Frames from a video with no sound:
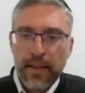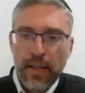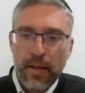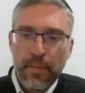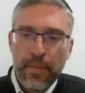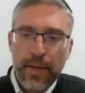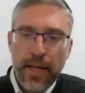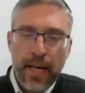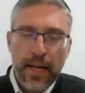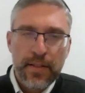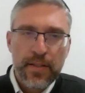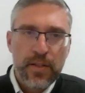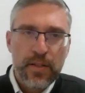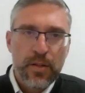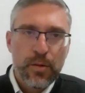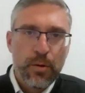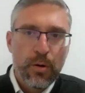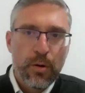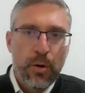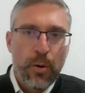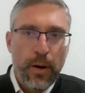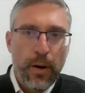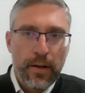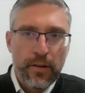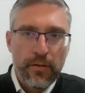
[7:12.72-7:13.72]
let me ask you a
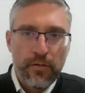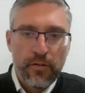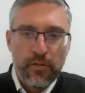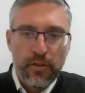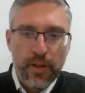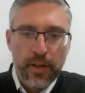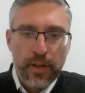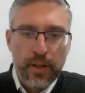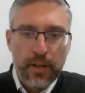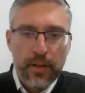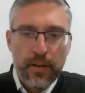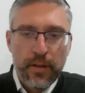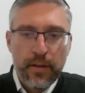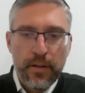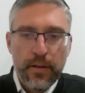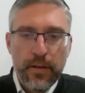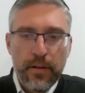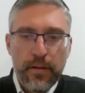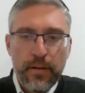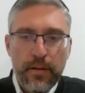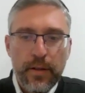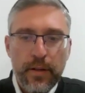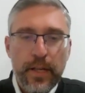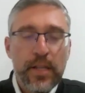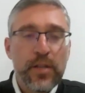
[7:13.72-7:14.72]
question.
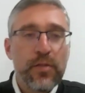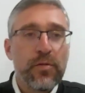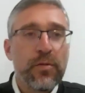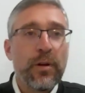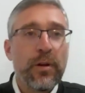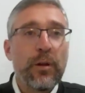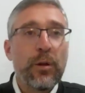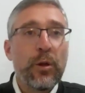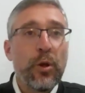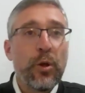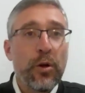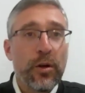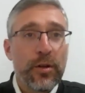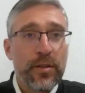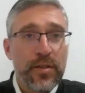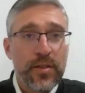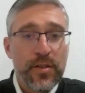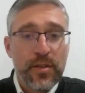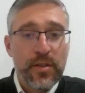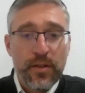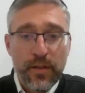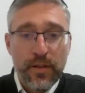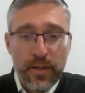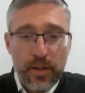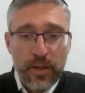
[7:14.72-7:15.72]
Israel looks
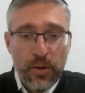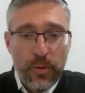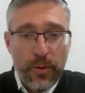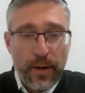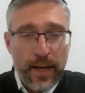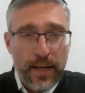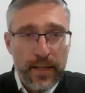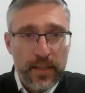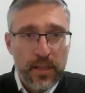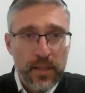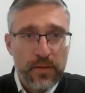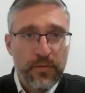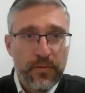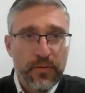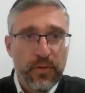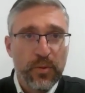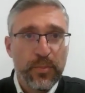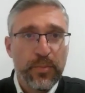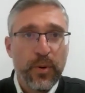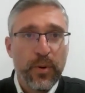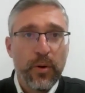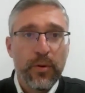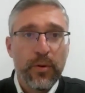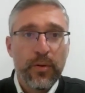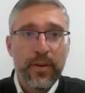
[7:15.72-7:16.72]
to the U.S. for
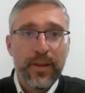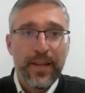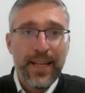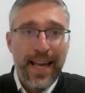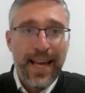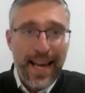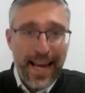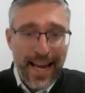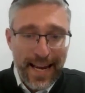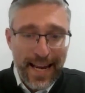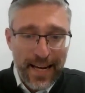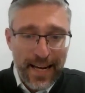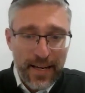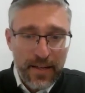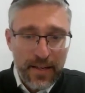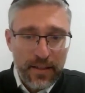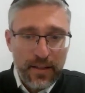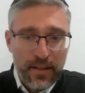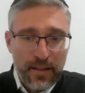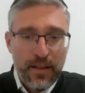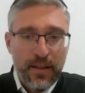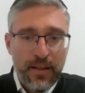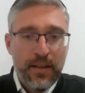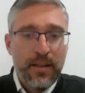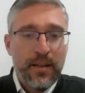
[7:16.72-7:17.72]
both aid
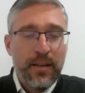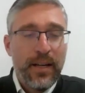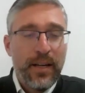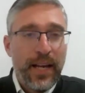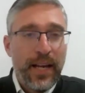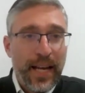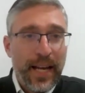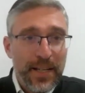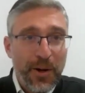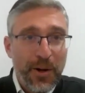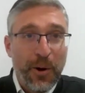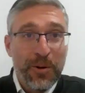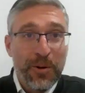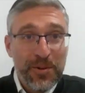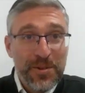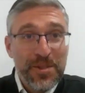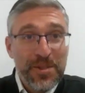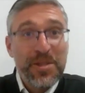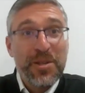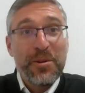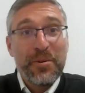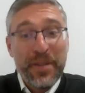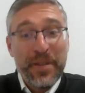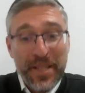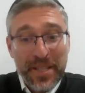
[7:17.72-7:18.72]
and
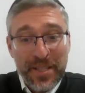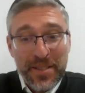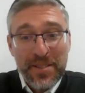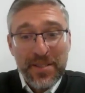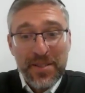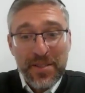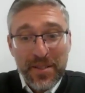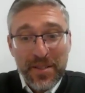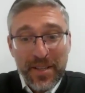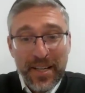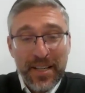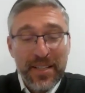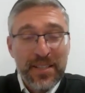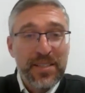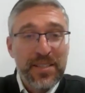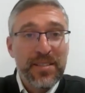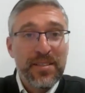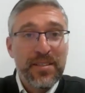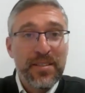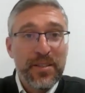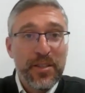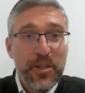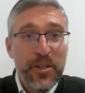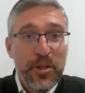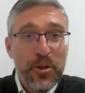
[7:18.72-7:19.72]
also its
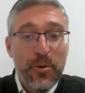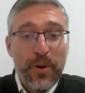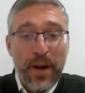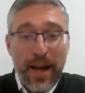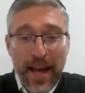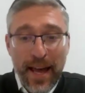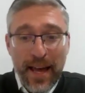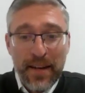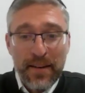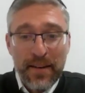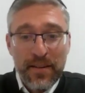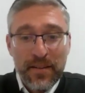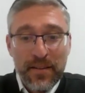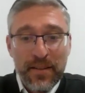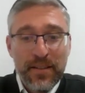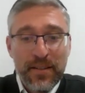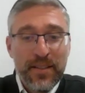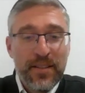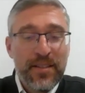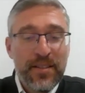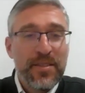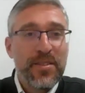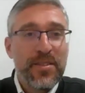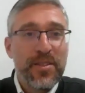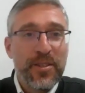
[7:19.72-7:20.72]
UN
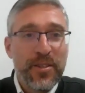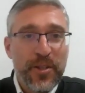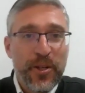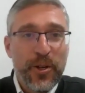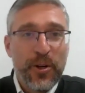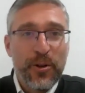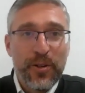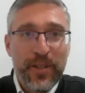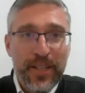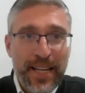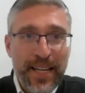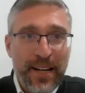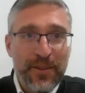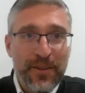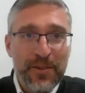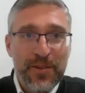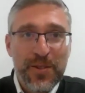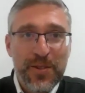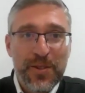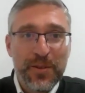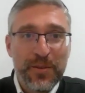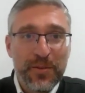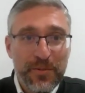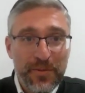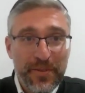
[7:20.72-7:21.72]
Security
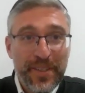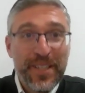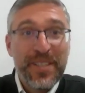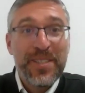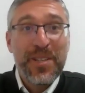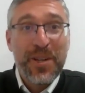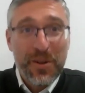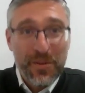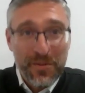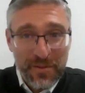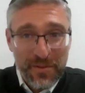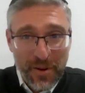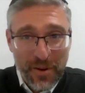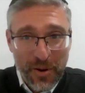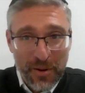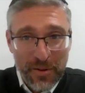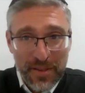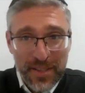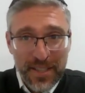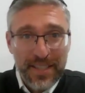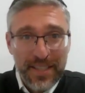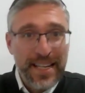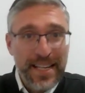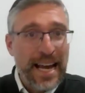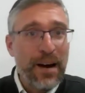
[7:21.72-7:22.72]
Council veto vote.
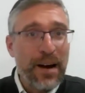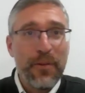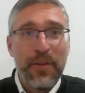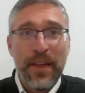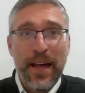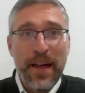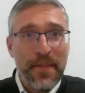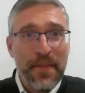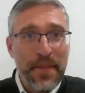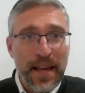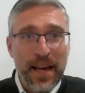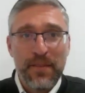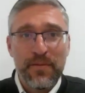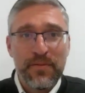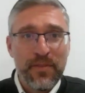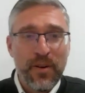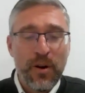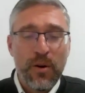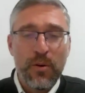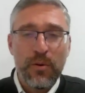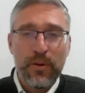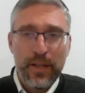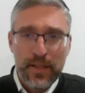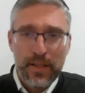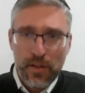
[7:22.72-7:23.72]
Now that that
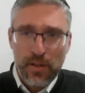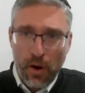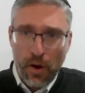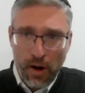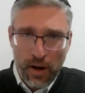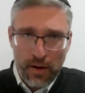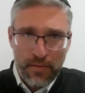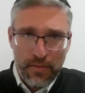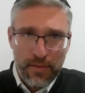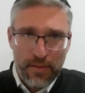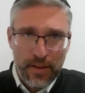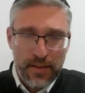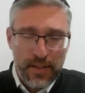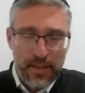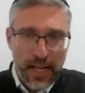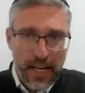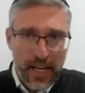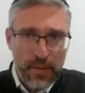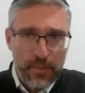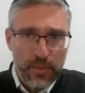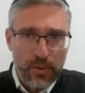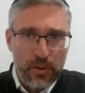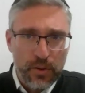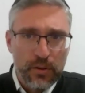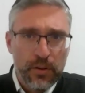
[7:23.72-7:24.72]
vote is off the
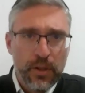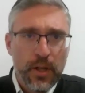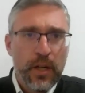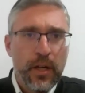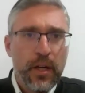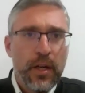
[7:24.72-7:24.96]
table,